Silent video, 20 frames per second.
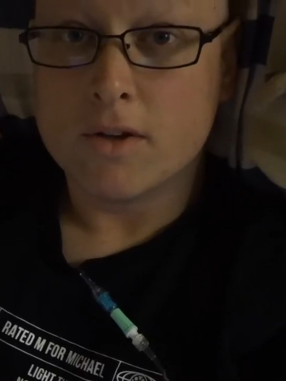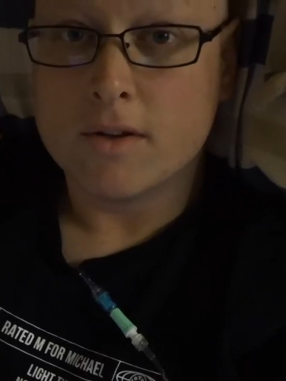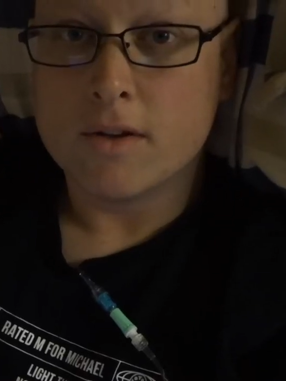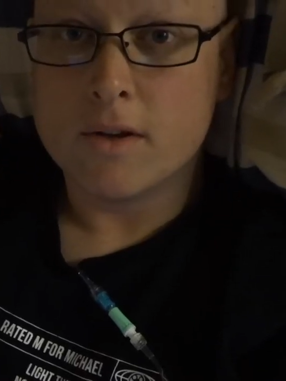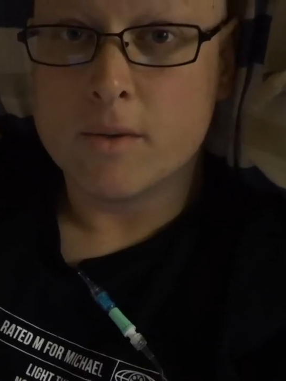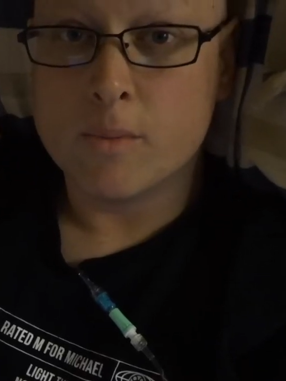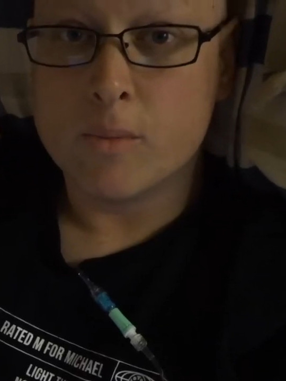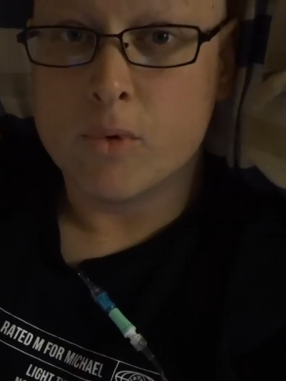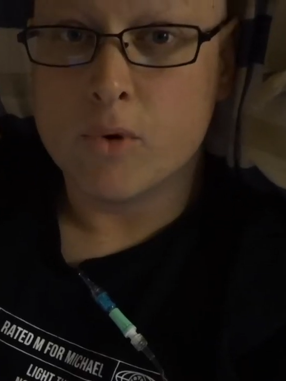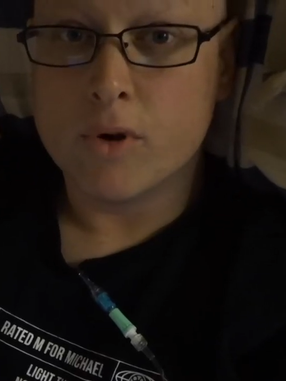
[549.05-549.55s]

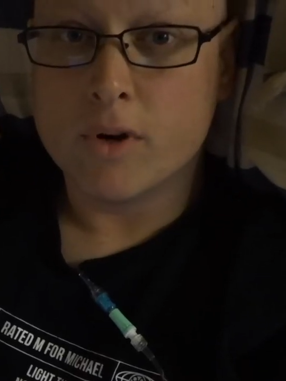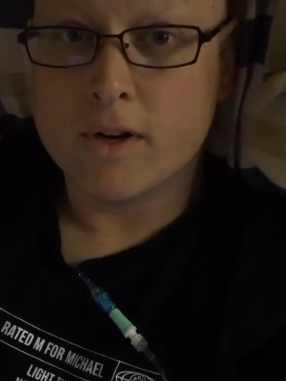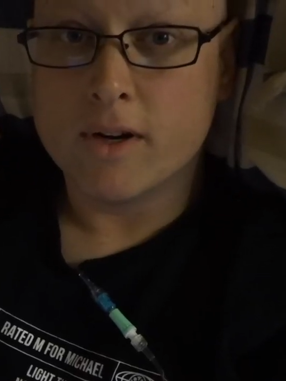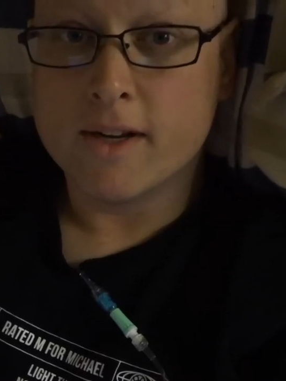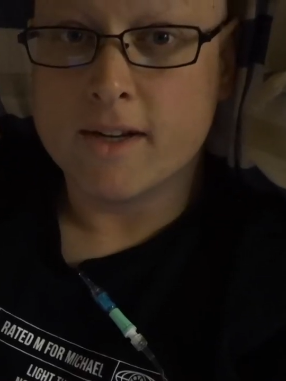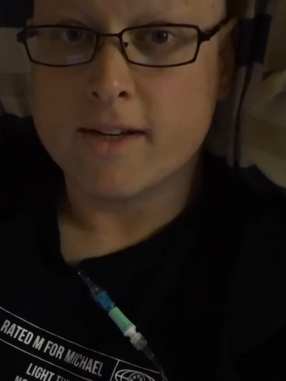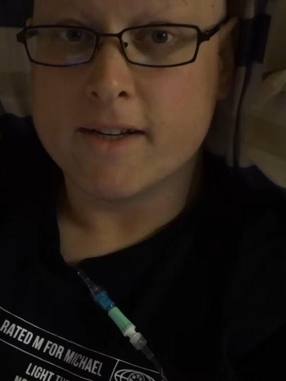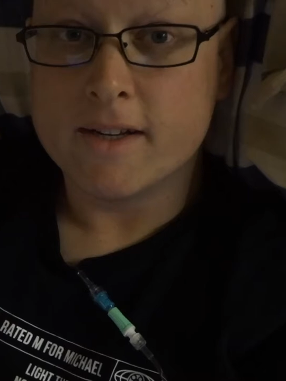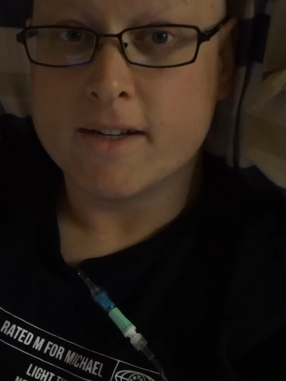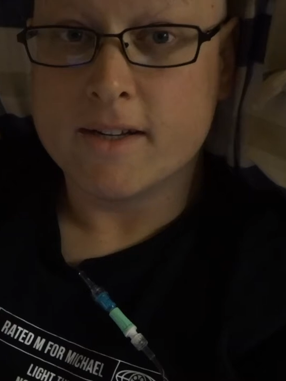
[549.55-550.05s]
Good
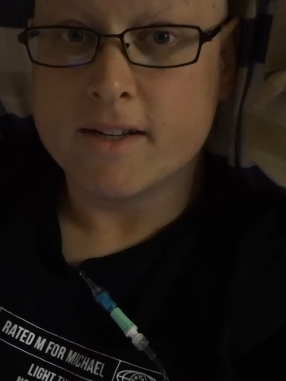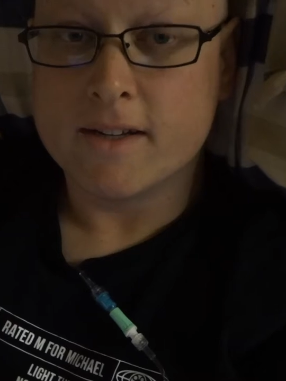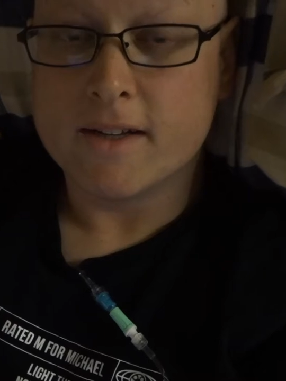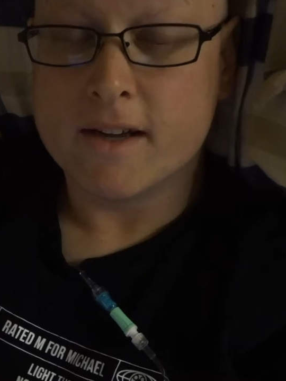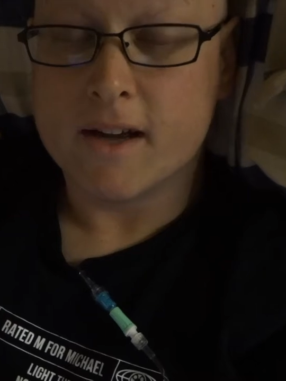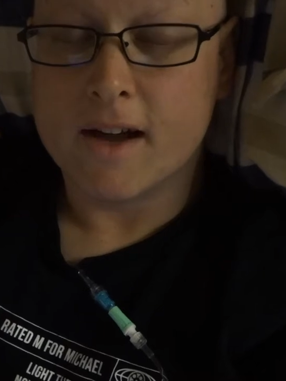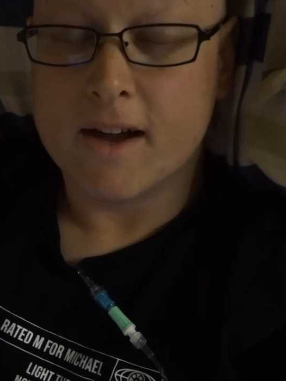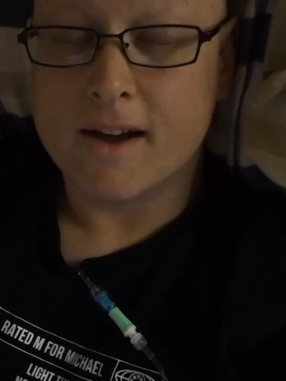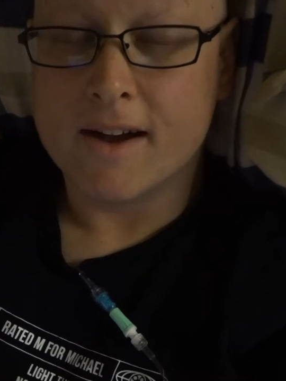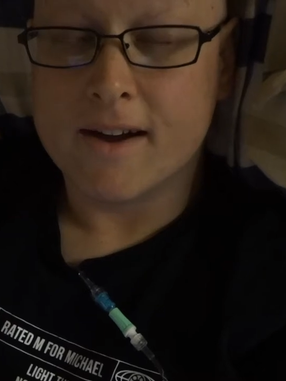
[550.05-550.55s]
morning.
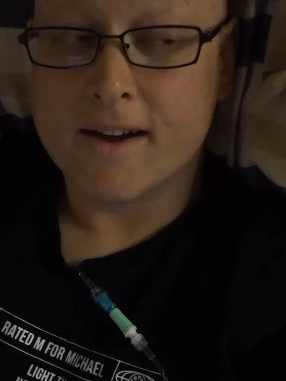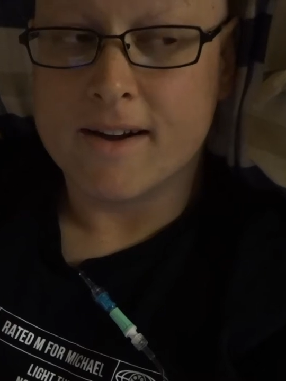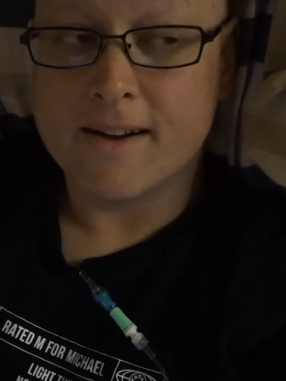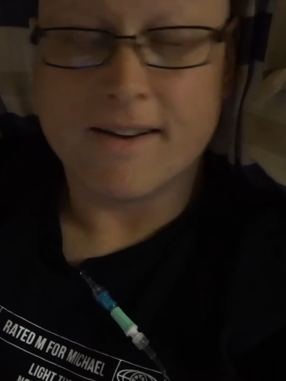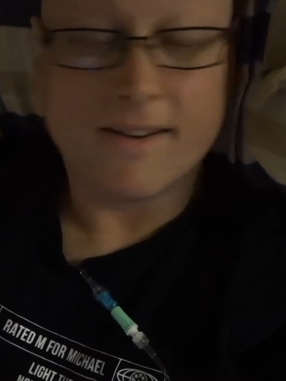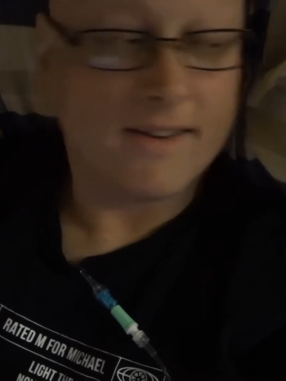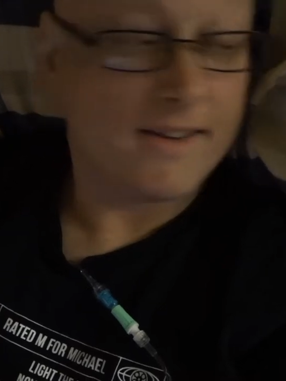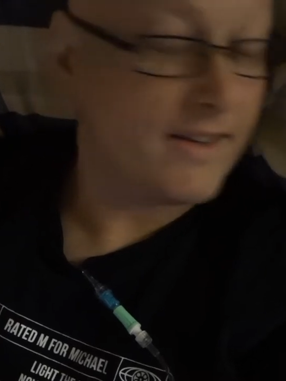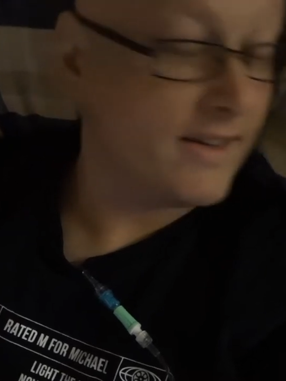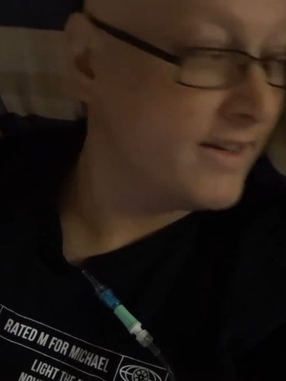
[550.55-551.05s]

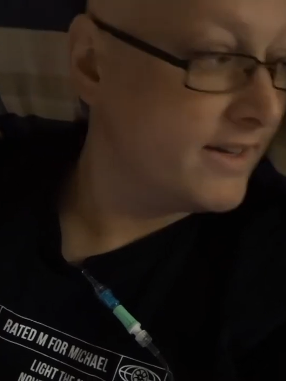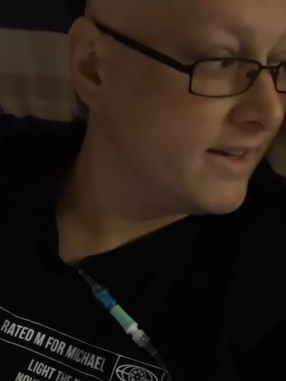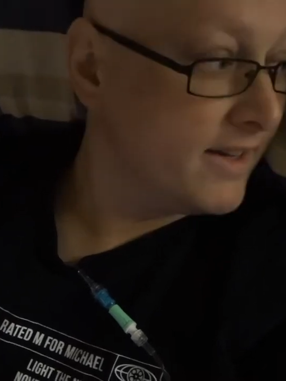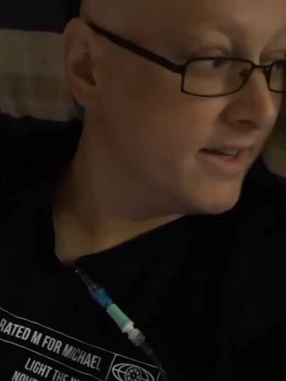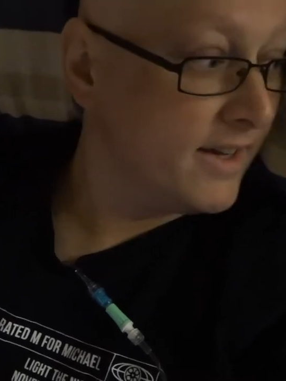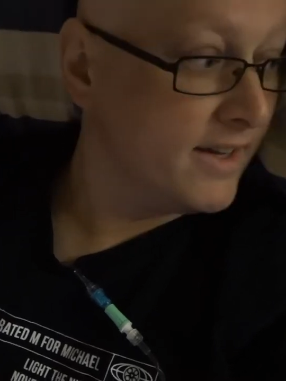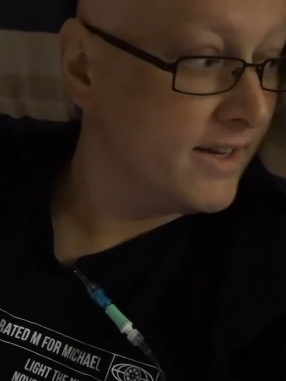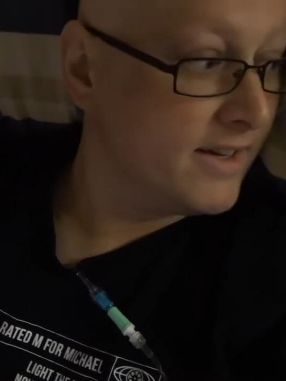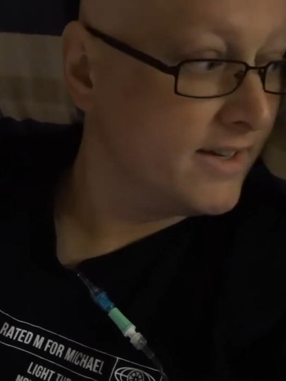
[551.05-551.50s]
Uh, it